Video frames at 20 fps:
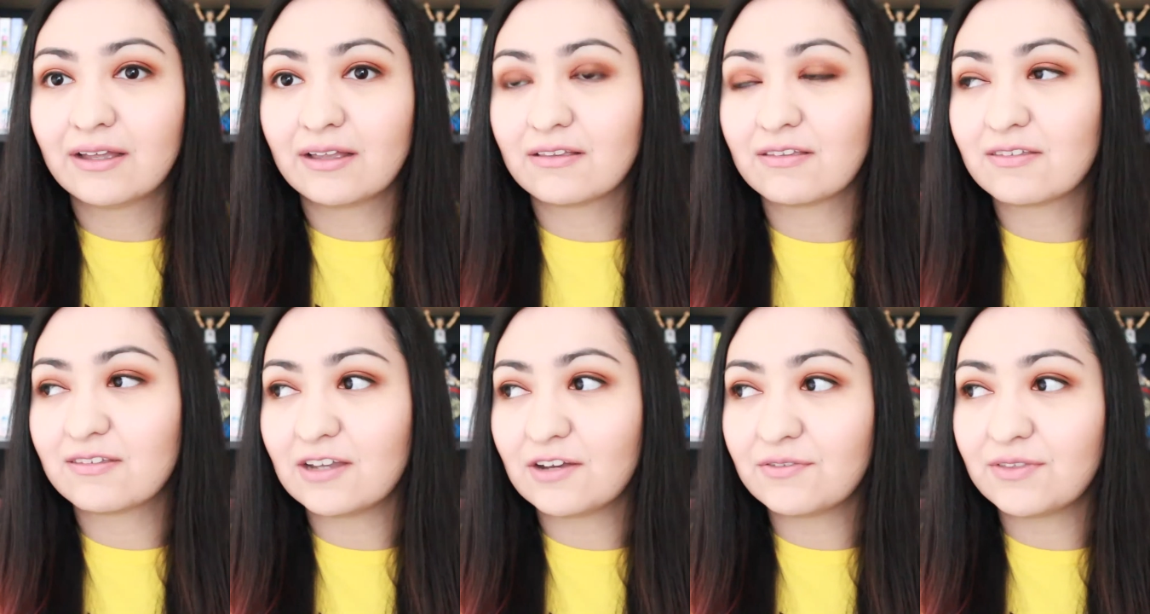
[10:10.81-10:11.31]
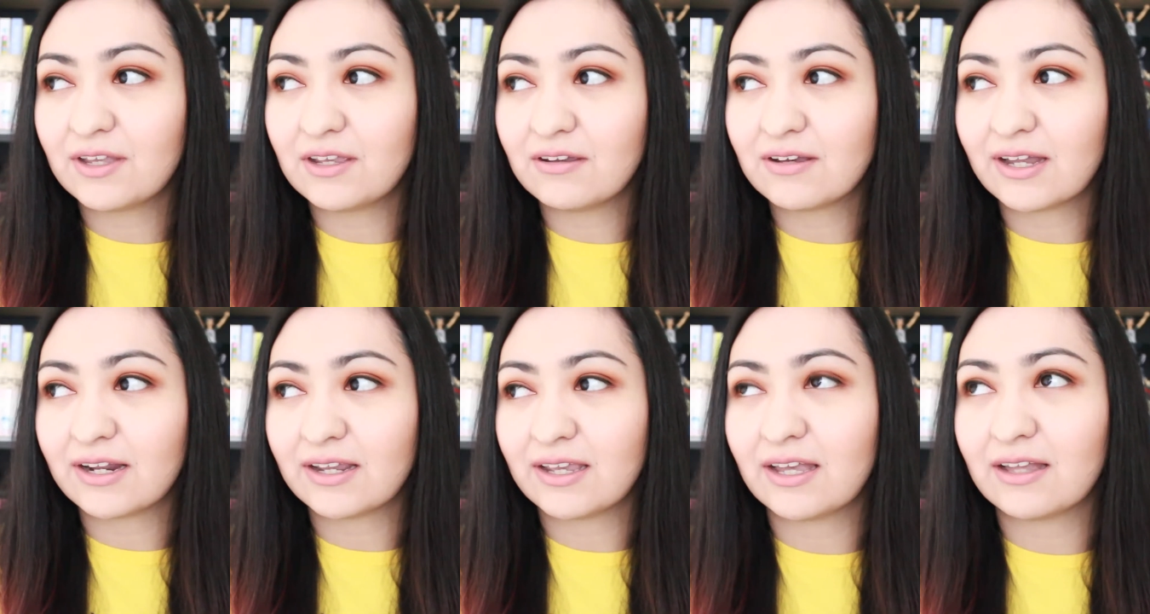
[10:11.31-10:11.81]
stuff that you
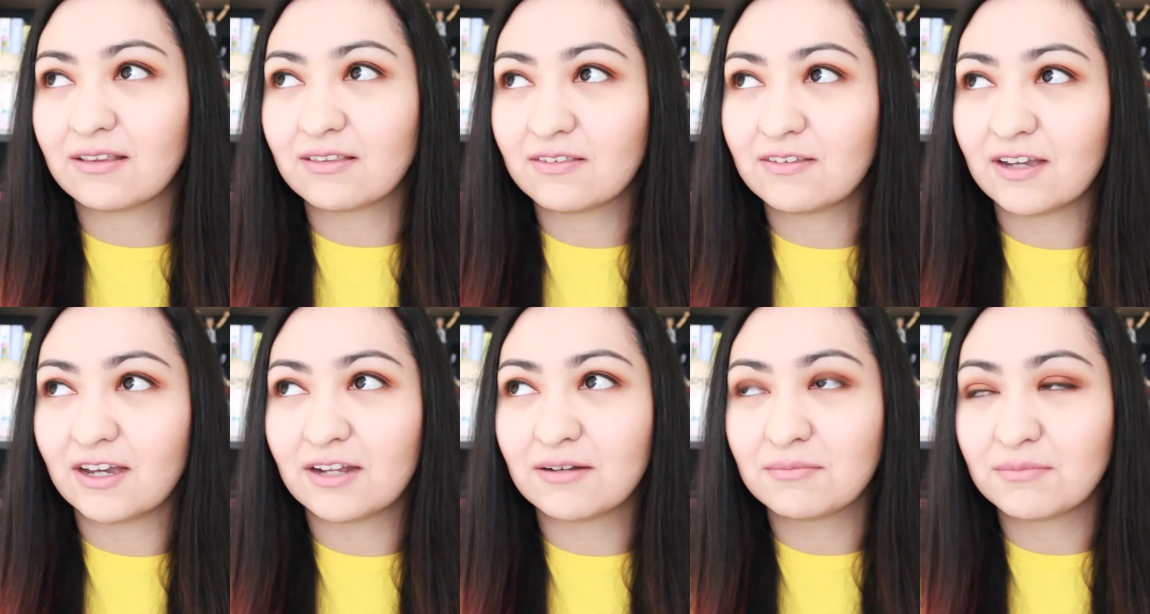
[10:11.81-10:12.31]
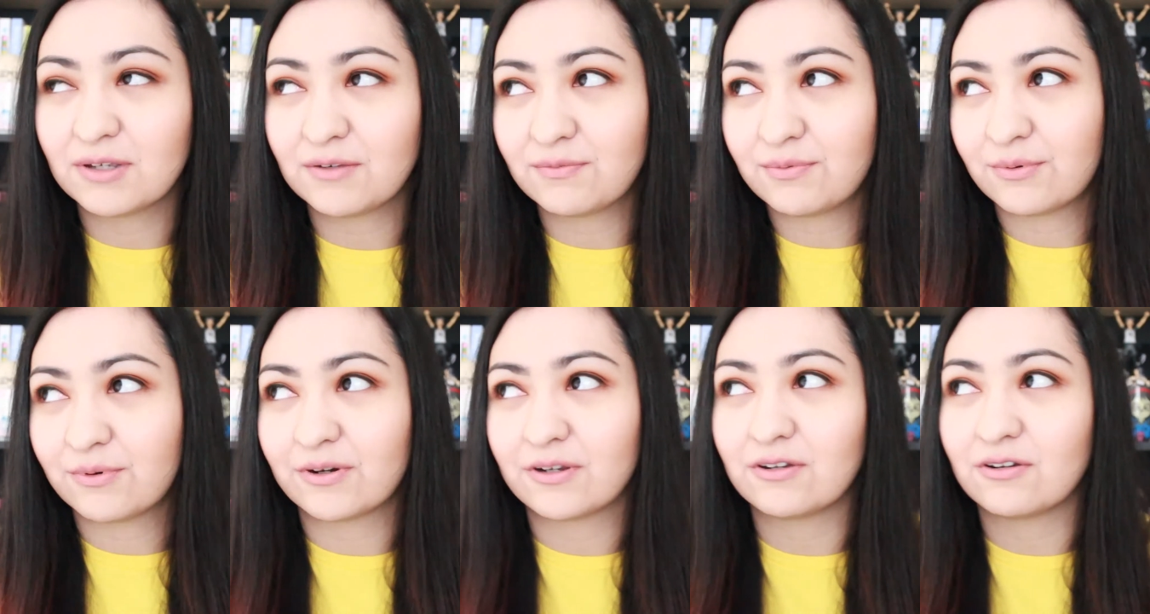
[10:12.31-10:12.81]
gotta get done
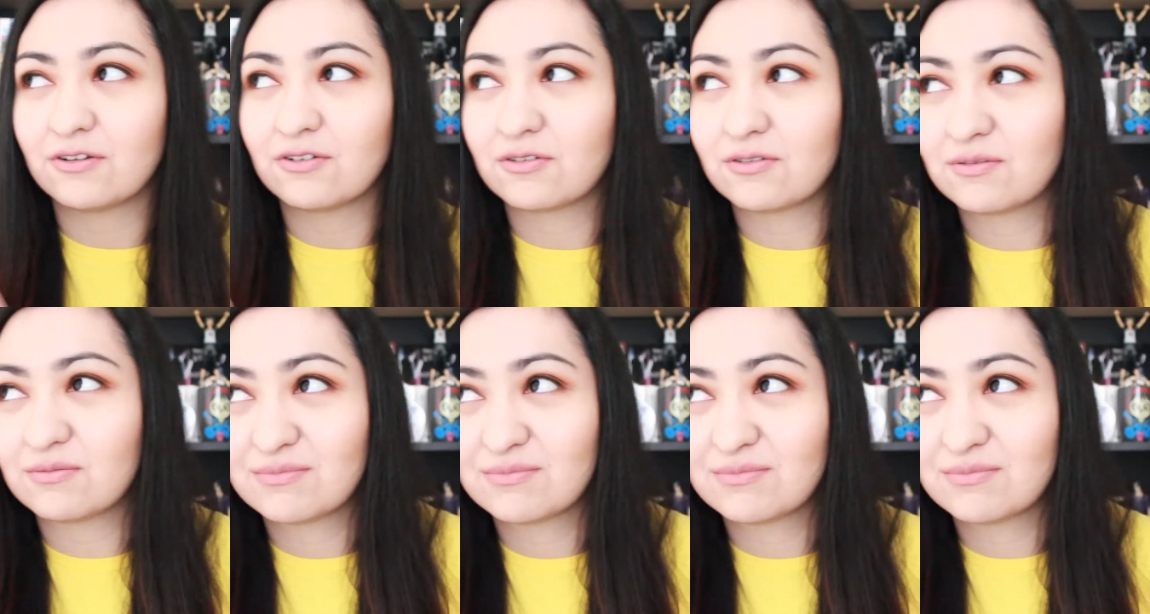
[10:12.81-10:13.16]
before your